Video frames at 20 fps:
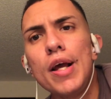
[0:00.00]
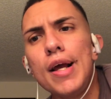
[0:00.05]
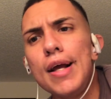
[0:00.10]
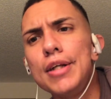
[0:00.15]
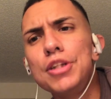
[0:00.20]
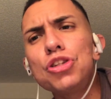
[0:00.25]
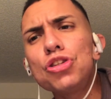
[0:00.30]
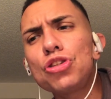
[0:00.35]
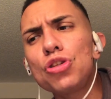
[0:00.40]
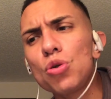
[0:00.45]

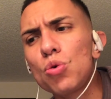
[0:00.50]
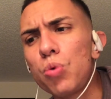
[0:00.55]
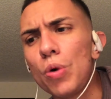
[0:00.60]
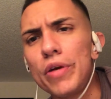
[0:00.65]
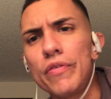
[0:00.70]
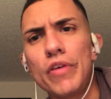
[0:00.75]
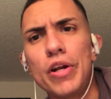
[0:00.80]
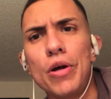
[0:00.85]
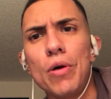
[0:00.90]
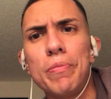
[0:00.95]
It's just a
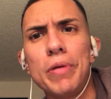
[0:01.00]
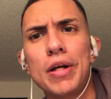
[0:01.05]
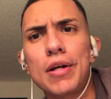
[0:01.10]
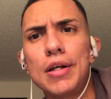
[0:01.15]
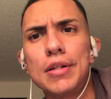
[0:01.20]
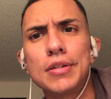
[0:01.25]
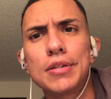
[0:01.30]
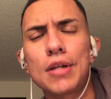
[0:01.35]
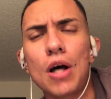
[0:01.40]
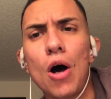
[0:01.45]
quick video
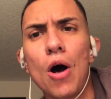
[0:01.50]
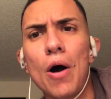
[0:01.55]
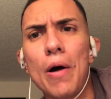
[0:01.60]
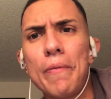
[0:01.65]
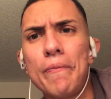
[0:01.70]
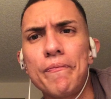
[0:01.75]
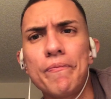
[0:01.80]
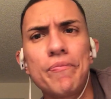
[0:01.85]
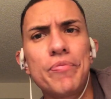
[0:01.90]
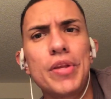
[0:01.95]
because
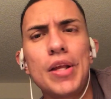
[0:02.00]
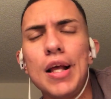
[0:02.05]
um,